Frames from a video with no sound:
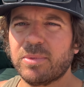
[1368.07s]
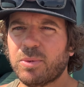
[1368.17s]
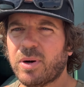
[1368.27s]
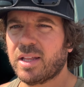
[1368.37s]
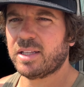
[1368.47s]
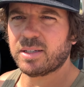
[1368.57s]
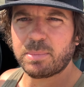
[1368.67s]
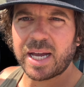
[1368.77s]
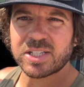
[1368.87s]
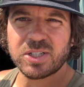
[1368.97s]
the one on the
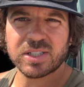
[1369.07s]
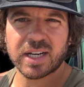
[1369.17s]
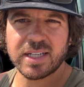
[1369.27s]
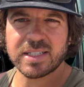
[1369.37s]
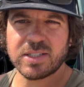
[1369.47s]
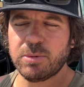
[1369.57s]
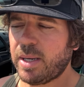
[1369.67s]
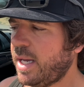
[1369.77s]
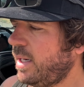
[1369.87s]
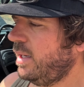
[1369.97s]
passenger side isn't too
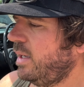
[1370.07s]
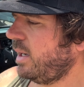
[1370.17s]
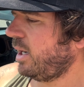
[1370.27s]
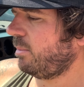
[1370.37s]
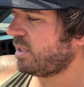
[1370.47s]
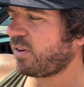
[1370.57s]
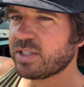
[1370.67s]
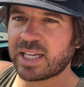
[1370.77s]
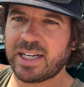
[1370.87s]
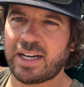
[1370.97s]
bad. Um, as far as
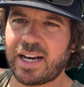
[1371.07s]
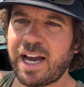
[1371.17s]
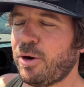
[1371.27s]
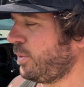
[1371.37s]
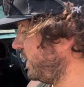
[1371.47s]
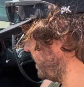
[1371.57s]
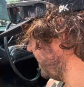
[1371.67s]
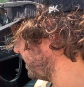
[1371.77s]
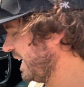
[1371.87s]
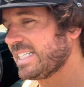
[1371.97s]
getting in and out, this
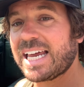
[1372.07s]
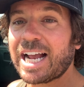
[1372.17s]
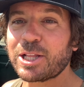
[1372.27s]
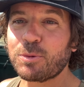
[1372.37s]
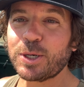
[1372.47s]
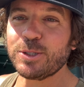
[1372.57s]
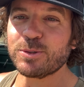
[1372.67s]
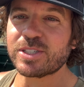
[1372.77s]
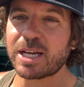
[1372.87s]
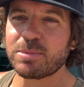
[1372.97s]
is exactly where you
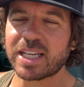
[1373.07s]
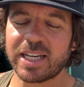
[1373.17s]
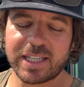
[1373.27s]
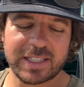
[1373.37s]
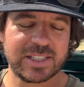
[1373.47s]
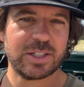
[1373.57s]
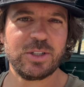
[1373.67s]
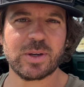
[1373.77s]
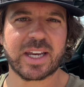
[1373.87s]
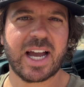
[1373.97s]
step to get in. So you
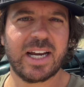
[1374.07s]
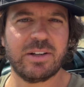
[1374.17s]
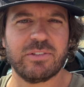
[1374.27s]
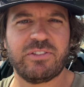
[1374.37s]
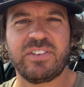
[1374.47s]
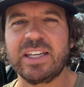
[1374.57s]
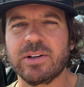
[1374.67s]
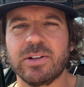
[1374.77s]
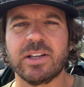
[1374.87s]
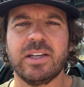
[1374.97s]
can kind of
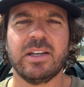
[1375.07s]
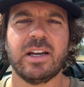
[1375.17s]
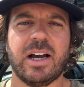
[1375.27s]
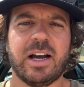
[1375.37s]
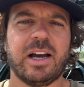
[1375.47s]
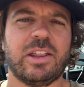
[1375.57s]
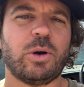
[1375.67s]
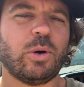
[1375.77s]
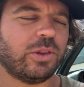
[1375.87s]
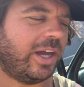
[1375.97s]
feel uh, the
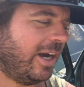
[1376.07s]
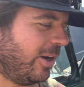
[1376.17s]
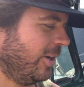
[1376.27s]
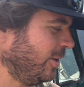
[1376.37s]
hole there, and